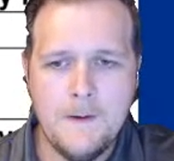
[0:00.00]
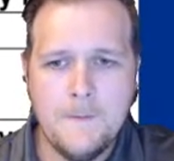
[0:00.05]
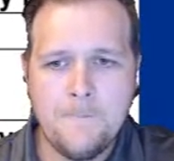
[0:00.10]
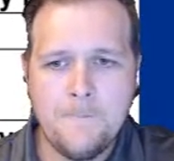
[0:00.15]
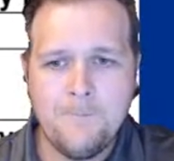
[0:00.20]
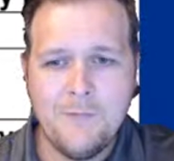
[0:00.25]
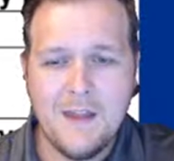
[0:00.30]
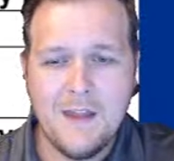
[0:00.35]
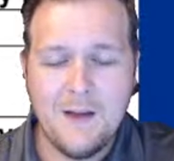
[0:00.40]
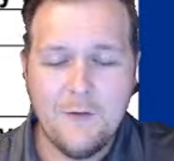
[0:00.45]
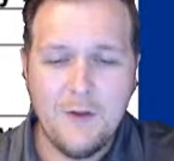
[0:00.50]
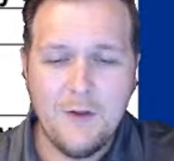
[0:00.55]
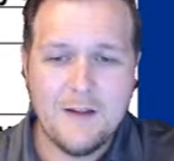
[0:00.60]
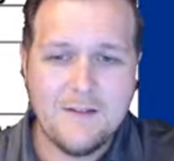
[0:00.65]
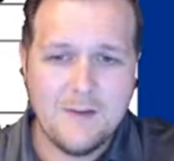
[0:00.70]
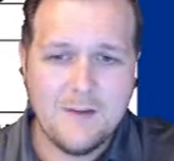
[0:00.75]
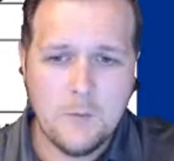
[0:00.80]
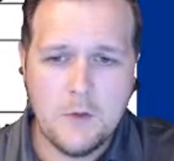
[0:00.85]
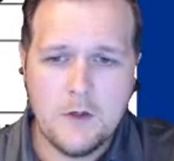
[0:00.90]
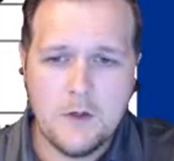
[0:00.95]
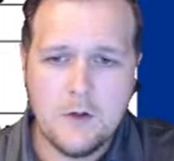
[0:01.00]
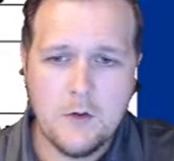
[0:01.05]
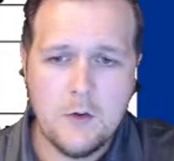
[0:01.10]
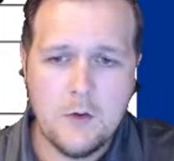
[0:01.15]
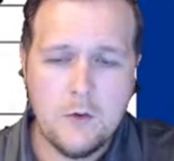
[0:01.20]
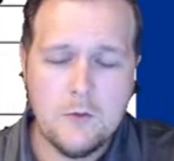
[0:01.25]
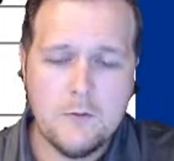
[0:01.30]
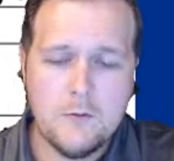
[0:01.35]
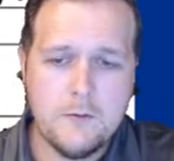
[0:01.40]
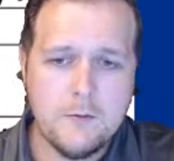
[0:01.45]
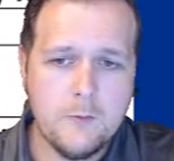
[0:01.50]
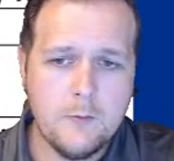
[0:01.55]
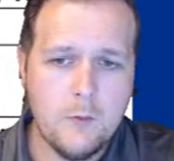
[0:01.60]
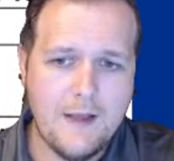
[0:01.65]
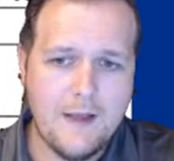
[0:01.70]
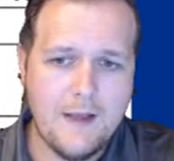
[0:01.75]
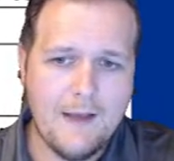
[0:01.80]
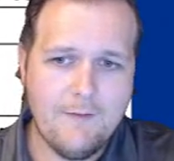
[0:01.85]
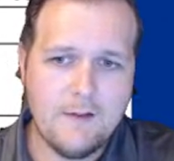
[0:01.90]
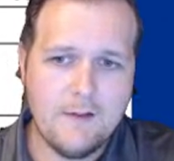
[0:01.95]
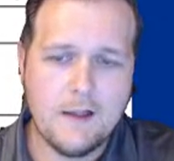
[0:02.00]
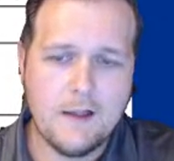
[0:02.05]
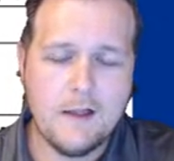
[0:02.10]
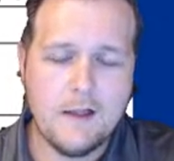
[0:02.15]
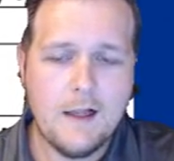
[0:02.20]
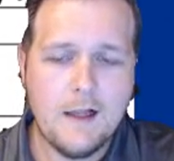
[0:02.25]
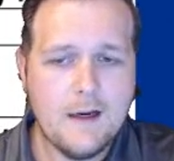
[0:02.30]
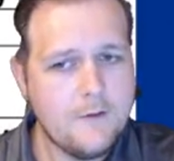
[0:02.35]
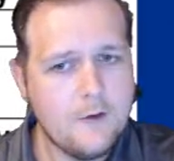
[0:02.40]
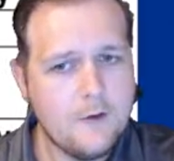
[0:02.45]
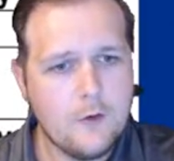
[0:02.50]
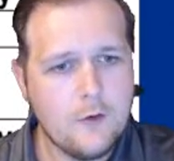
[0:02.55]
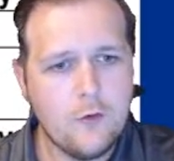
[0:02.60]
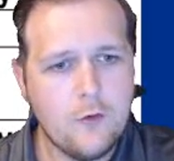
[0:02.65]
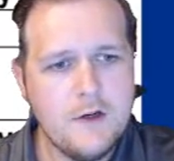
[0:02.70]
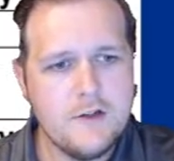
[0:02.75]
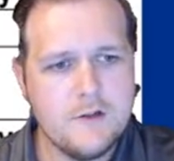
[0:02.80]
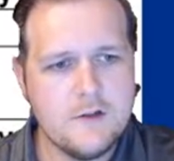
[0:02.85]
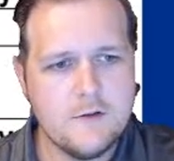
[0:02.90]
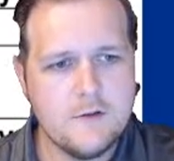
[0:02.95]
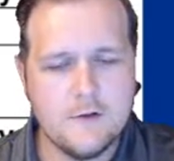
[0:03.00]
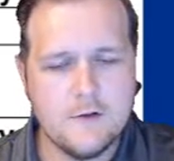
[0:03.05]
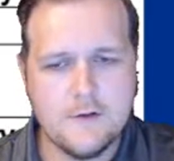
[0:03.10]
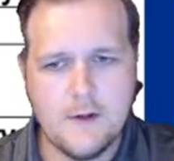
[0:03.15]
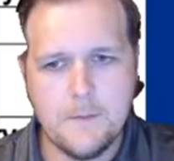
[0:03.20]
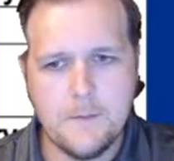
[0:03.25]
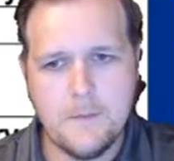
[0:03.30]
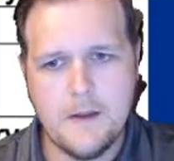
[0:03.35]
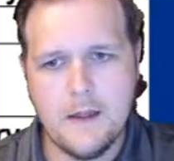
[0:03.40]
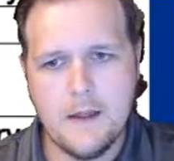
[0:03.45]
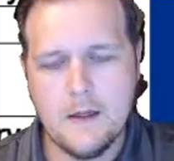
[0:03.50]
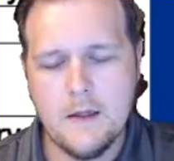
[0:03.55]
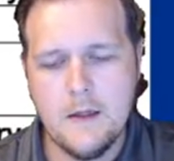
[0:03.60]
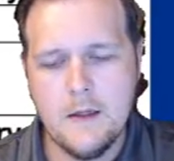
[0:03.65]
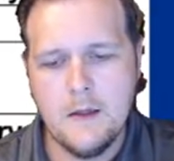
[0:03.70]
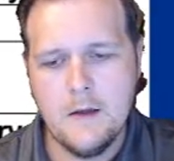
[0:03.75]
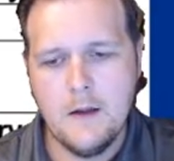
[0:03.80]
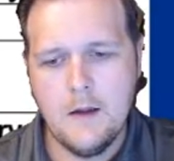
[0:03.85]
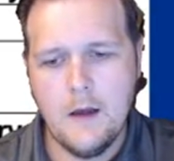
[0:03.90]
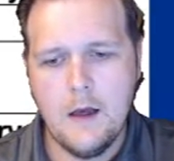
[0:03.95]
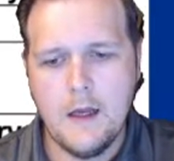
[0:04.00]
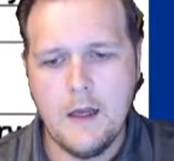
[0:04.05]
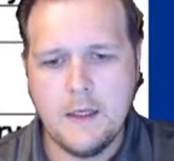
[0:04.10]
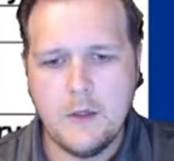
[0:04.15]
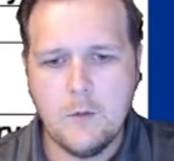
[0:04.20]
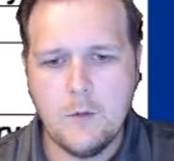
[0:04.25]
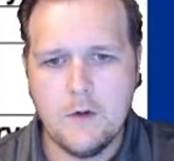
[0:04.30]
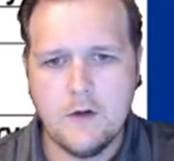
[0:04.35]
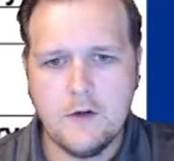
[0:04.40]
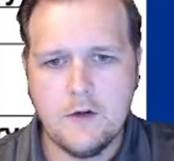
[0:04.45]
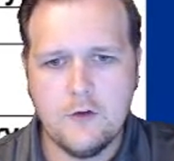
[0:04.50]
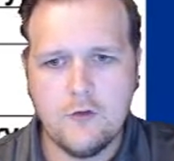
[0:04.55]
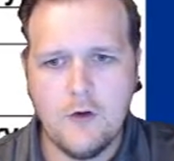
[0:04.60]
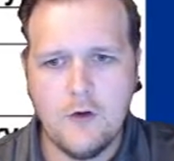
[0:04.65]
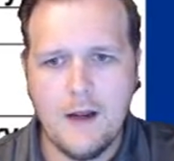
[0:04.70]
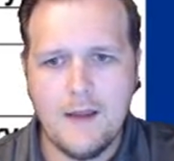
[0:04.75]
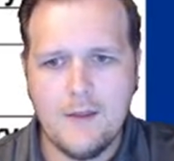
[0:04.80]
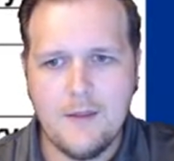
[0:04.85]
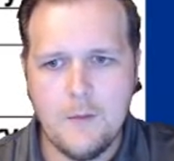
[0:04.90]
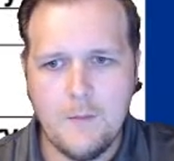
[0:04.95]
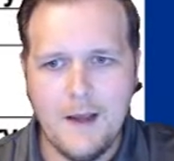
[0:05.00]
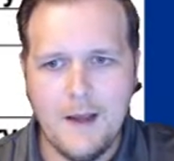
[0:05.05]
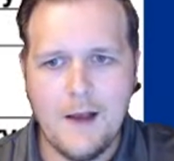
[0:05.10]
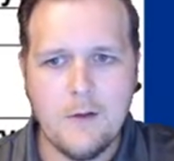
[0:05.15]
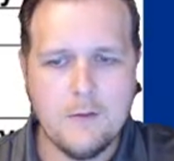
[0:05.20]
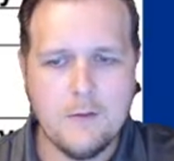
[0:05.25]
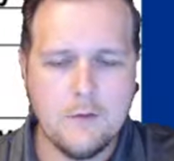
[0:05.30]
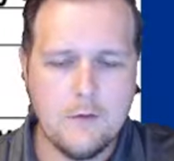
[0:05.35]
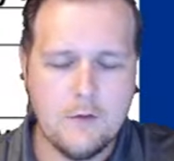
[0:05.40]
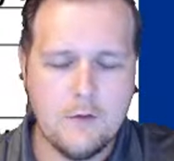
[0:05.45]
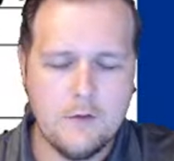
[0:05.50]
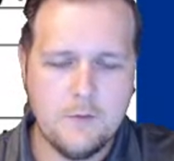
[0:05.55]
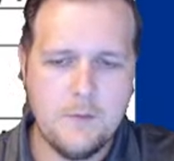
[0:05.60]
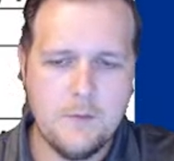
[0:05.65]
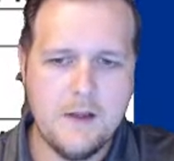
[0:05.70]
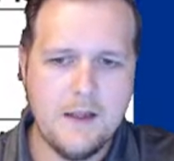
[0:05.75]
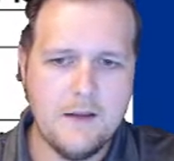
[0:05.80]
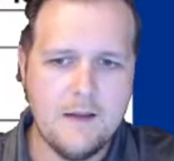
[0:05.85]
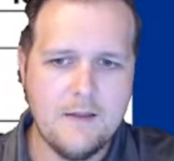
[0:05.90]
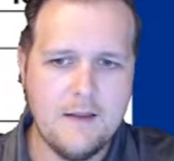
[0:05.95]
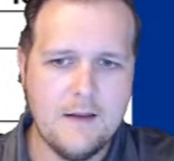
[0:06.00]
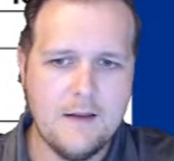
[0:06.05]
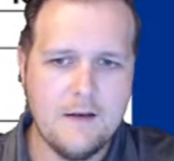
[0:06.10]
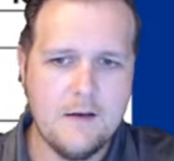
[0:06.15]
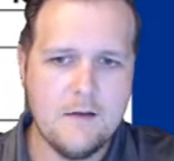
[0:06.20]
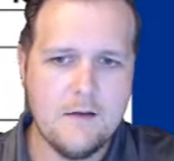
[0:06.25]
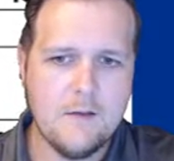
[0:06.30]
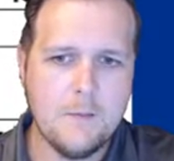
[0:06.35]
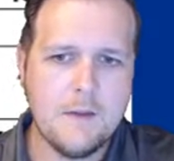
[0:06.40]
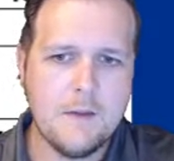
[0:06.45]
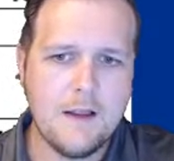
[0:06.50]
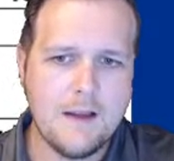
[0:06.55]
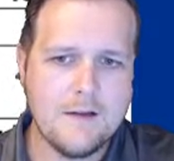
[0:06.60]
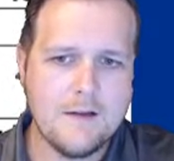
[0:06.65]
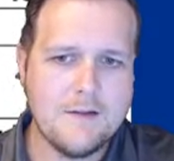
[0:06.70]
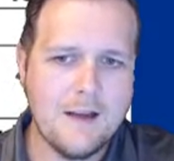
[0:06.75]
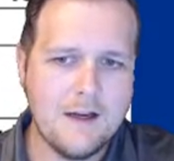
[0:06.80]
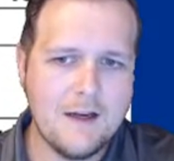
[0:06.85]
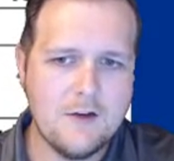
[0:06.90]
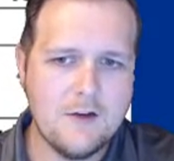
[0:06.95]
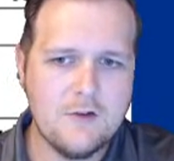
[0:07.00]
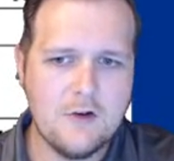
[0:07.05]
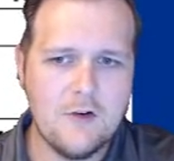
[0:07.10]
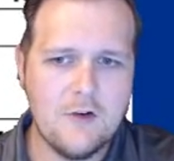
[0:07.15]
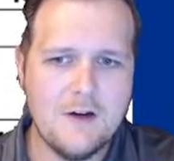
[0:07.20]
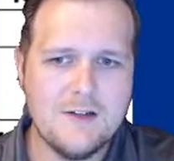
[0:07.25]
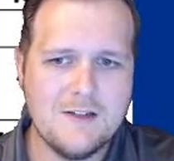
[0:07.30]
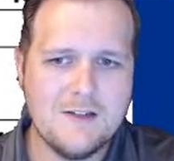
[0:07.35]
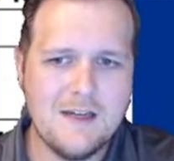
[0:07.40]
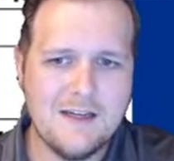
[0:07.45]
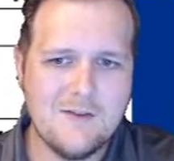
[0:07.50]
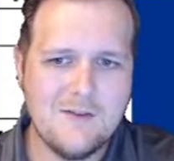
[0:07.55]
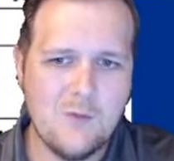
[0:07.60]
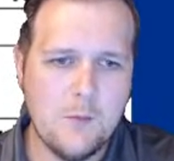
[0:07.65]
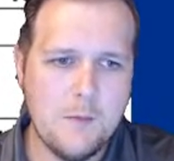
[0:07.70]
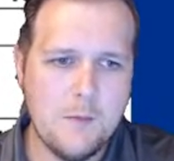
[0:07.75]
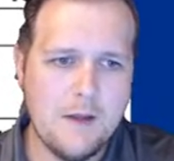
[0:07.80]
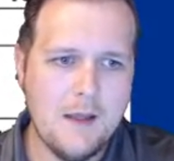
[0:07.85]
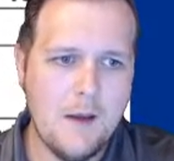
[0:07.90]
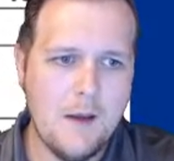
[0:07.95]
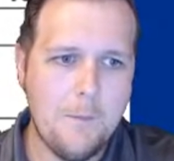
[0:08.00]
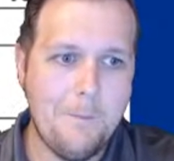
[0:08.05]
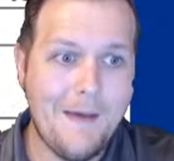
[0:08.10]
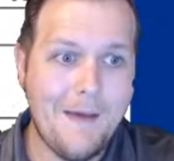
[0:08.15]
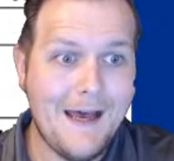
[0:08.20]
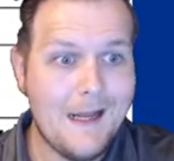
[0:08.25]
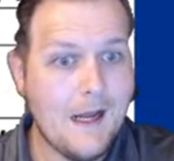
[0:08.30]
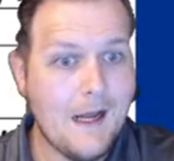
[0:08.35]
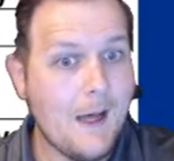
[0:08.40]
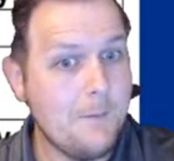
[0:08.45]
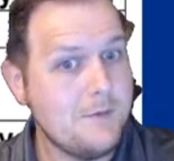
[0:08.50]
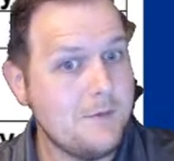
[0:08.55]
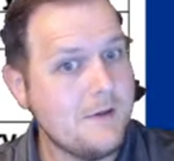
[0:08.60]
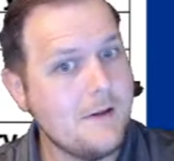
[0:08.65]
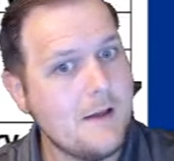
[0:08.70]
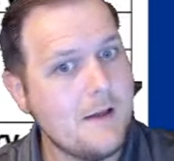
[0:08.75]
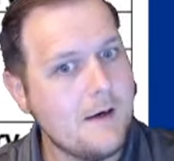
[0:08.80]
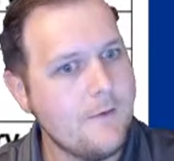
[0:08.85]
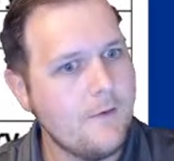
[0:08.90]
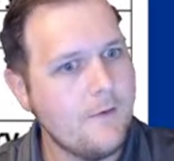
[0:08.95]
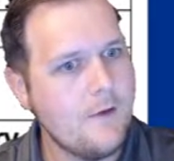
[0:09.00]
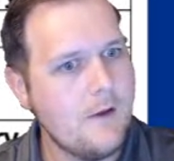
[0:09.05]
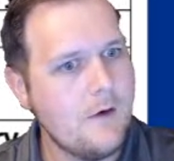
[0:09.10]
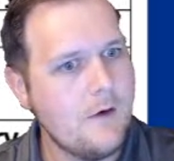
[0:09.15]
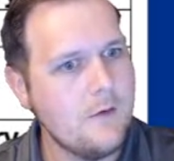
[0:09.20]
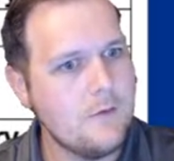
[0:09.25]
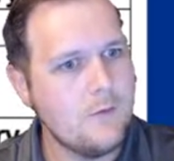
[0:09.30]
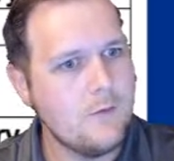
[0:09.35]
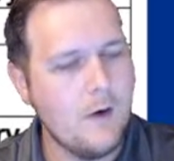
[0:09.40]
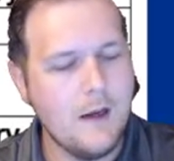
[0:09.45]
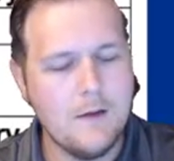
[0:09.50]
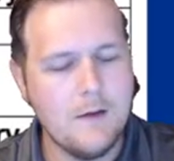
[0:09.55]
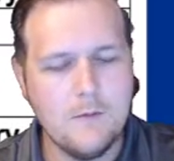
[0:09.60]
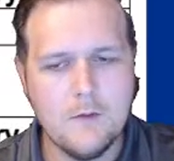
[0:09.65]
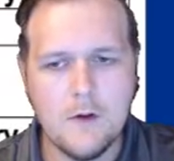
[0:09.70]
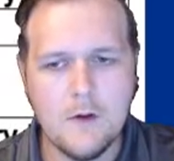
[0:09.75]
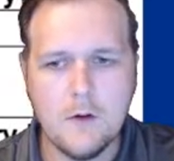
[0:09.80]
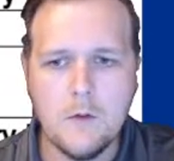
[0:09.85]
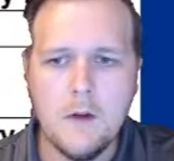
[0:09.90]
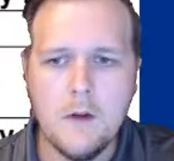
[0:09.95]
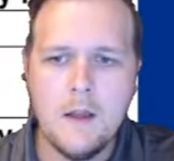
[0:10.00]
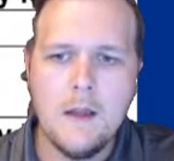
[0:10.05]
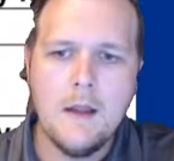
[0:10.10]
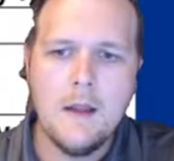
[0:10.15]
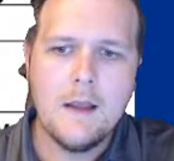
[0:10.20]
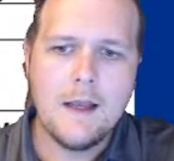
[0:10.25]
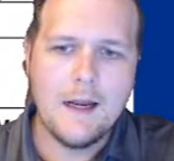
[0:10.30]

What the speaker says: Now, if you had someone who was having like a lot of secretions or something, and you wanted to dry them out, so to speak, then something like a second generation agent would be a bad option there for those, right? So got to